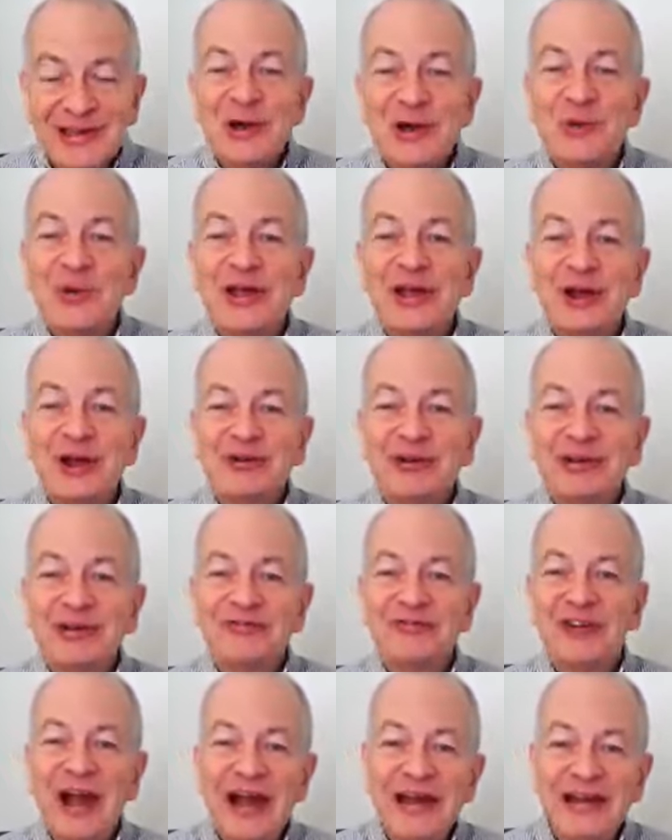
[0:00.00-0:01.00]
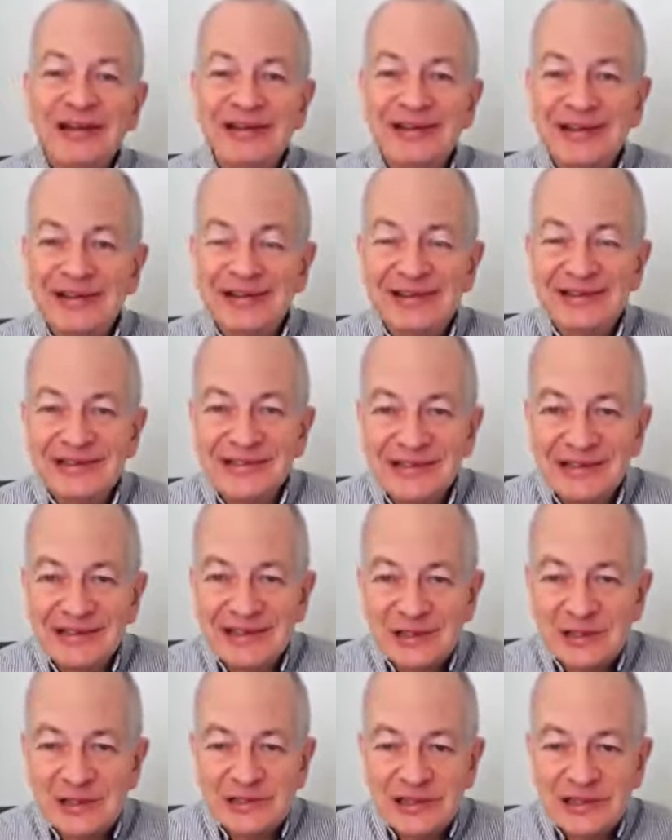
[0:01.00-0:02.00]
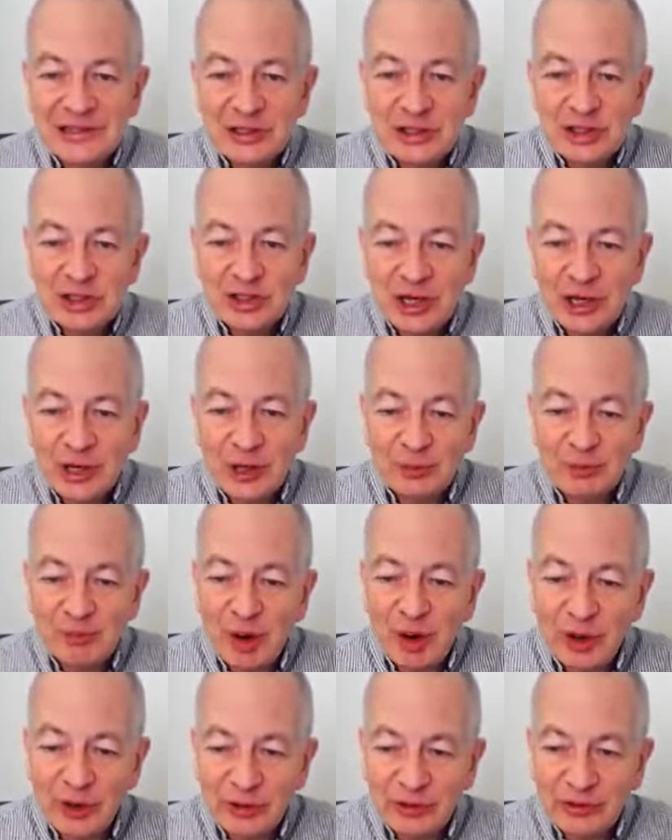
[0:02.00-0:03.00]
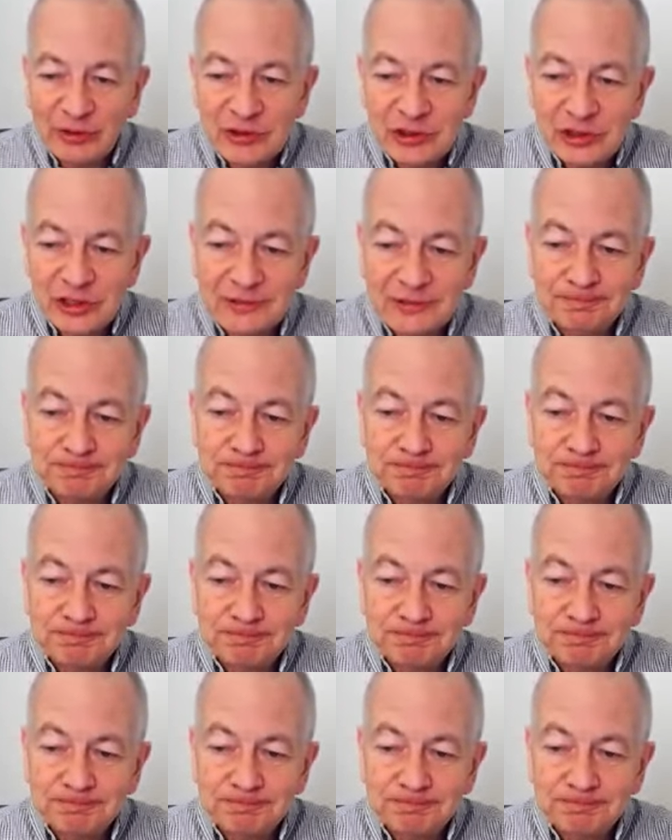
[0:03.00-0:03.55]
we are invited into this shared partnership.